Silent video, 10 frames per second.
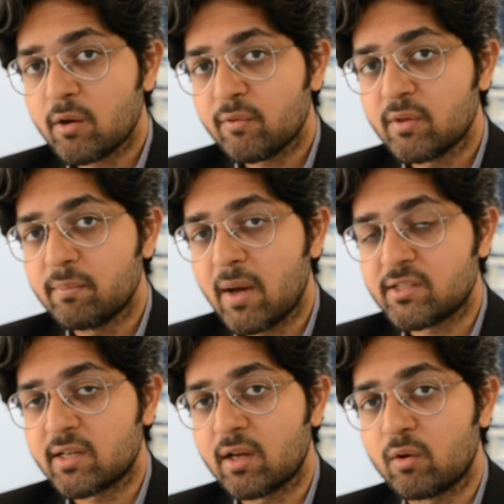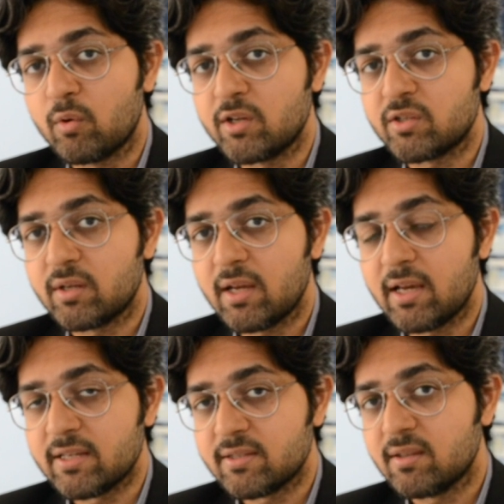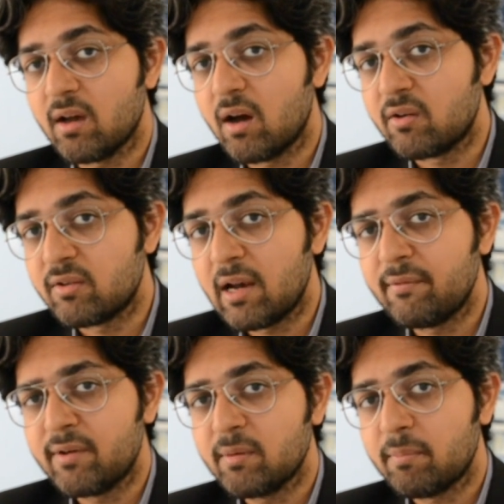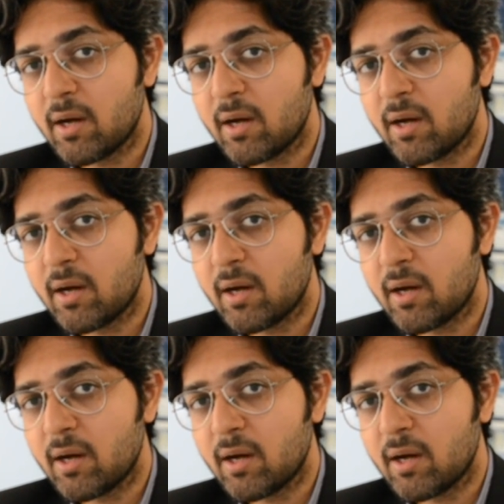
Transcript: part of the magic equation is a relevant